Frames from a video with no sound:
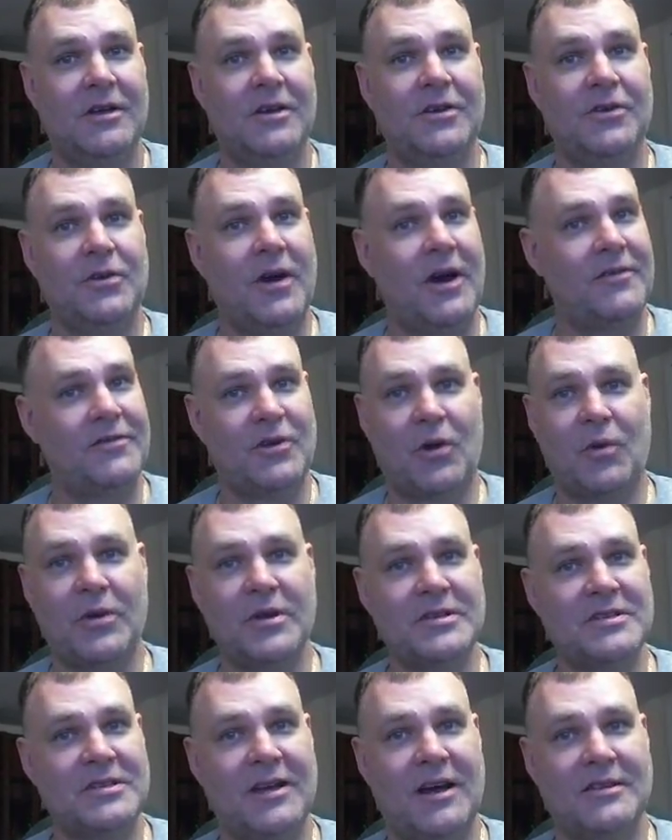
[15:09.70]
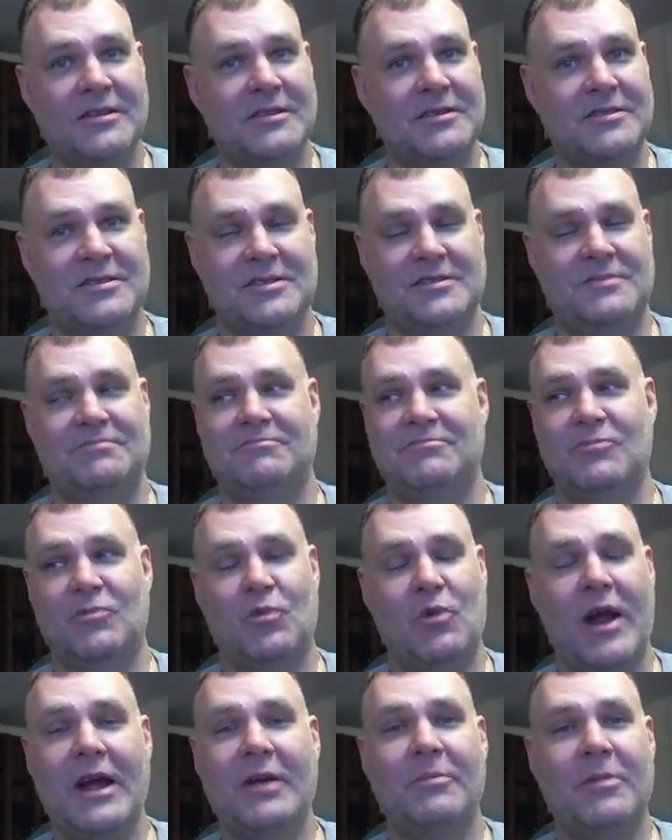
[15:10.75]
You have no reason not to just
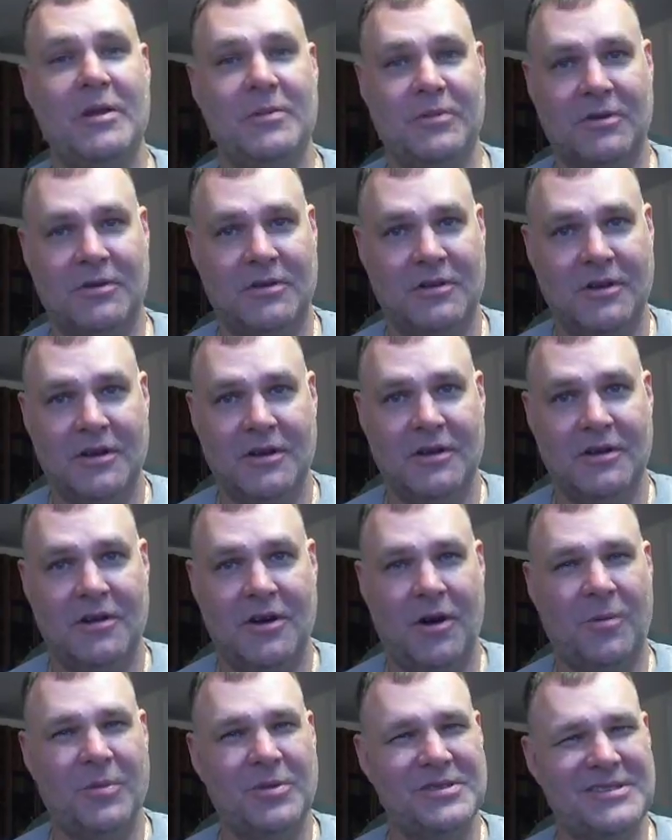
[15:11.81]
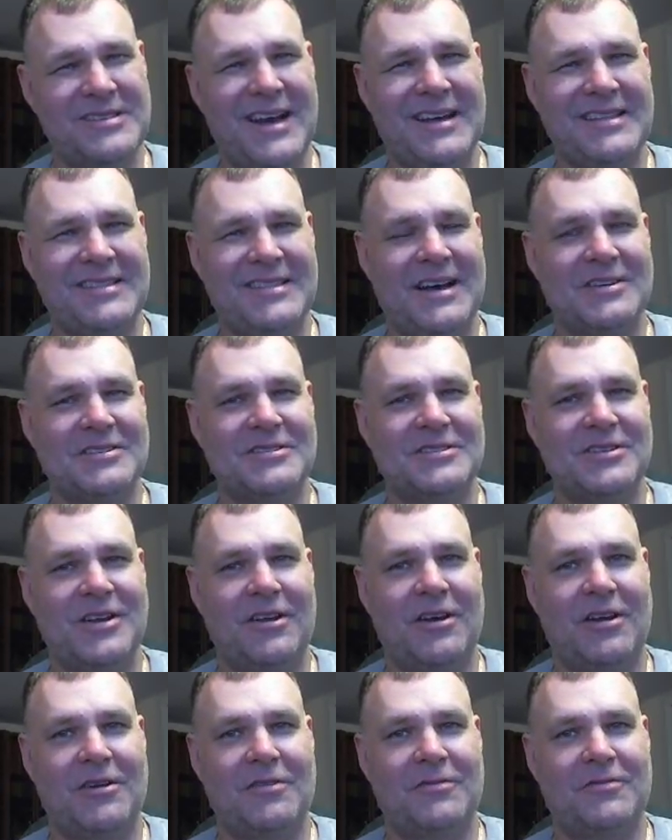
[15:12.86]
wreck people. Almost
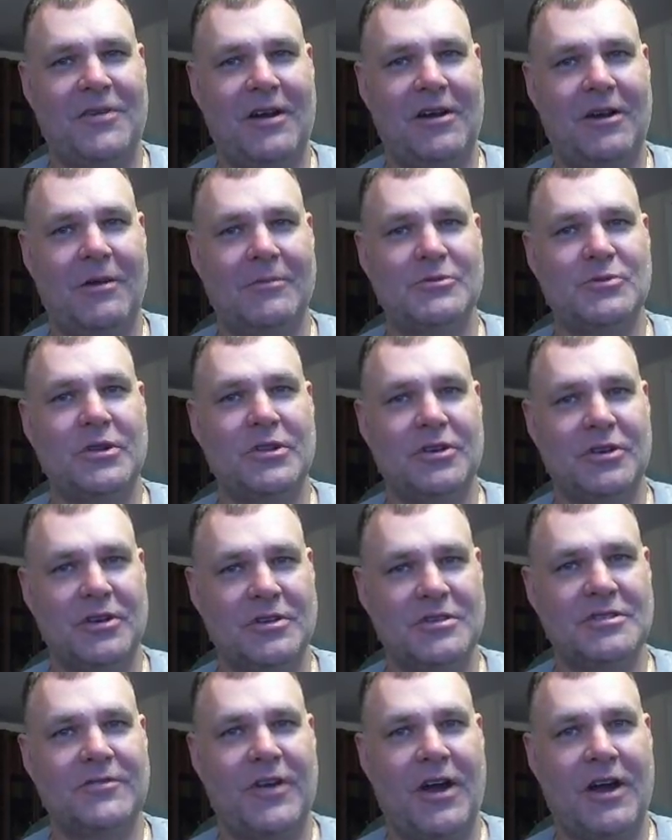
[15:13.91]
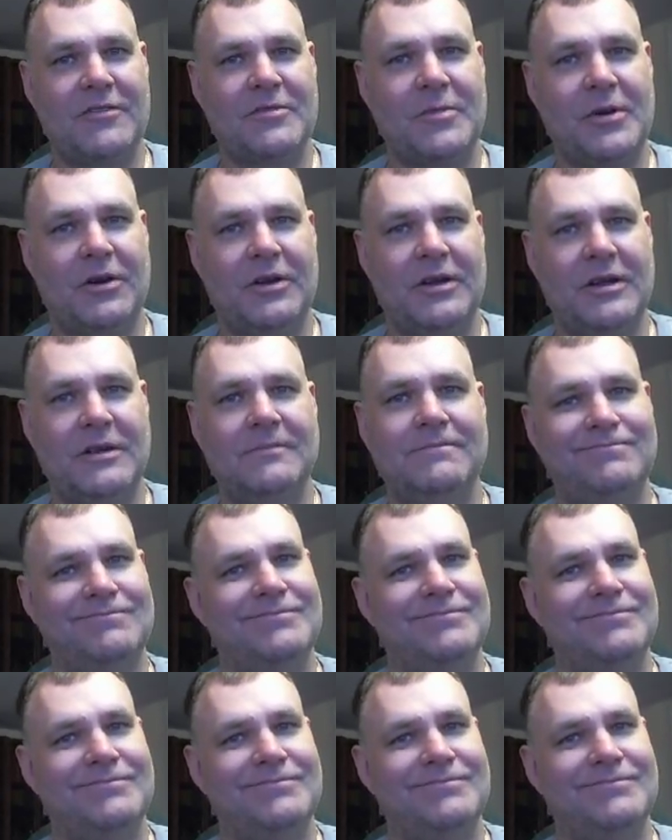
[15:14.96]
9,900 firearms with good survivability.